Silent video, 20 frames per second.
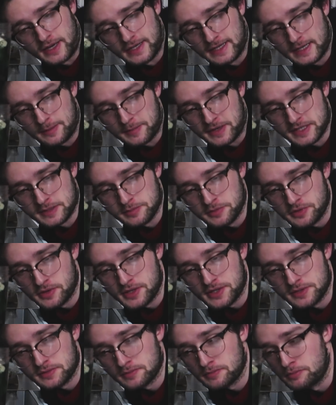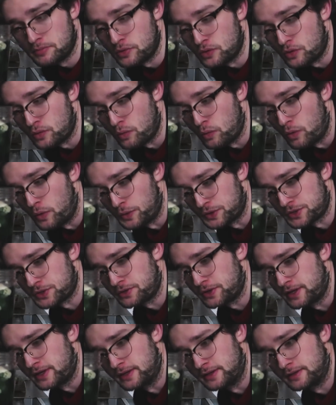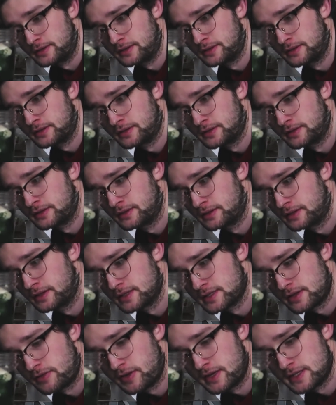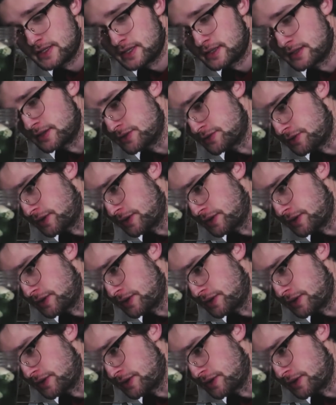I like my smoothies more watery because they're easier to